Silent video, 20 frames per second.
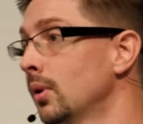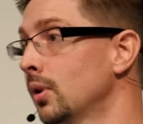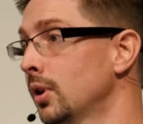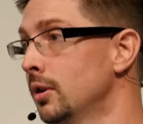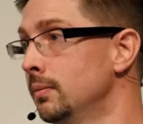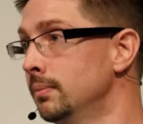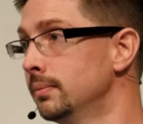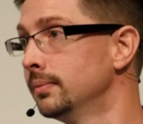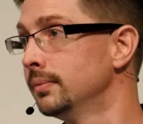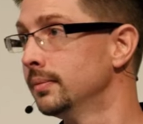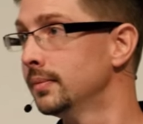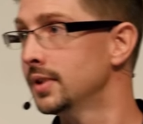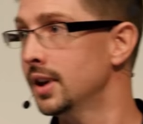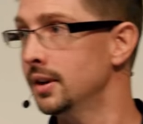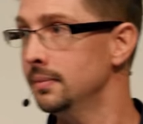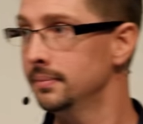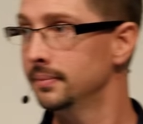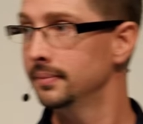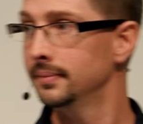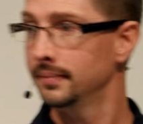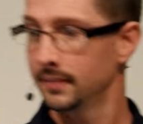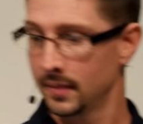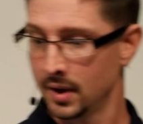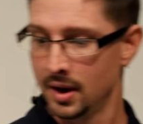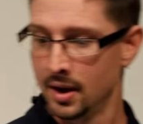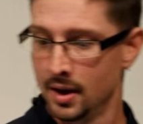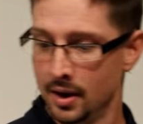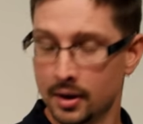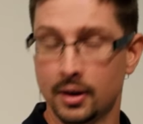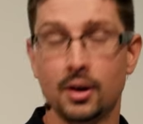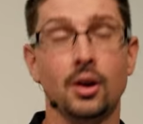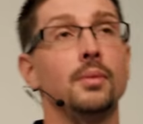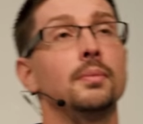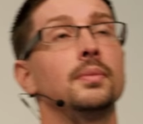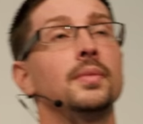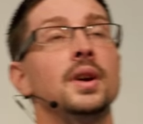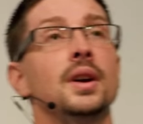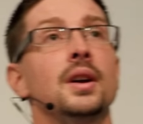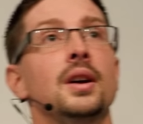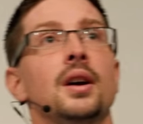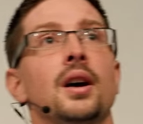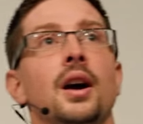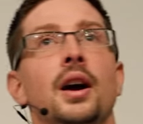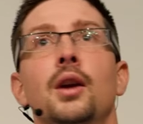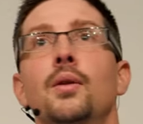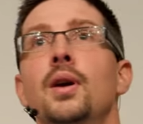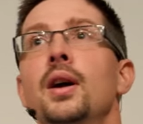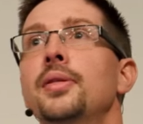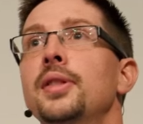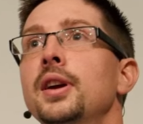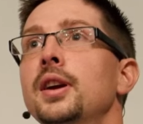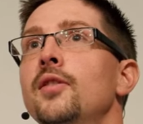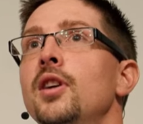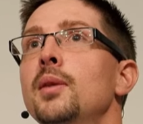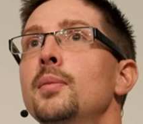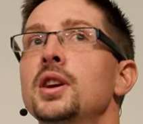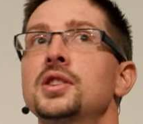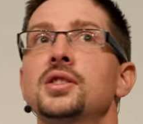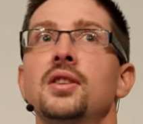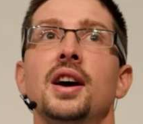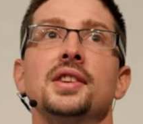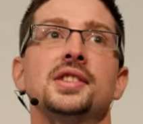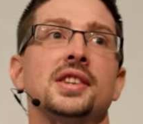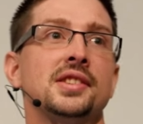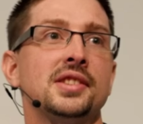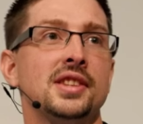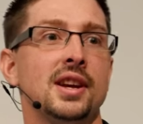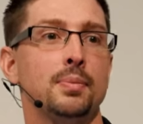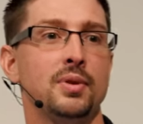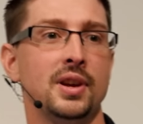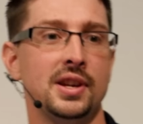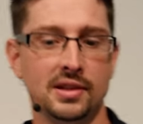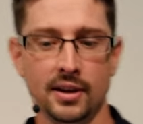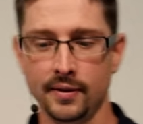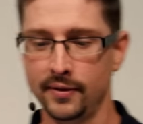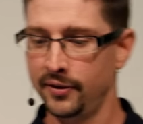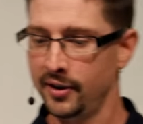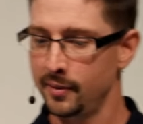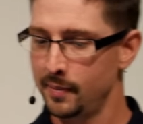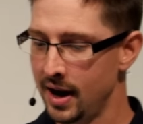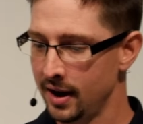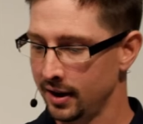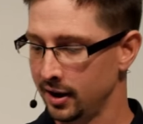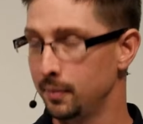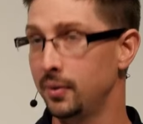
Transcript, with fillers: All good? Done? Cool. I got to run. Thank you very much, guys. As I said, please leave the feedback.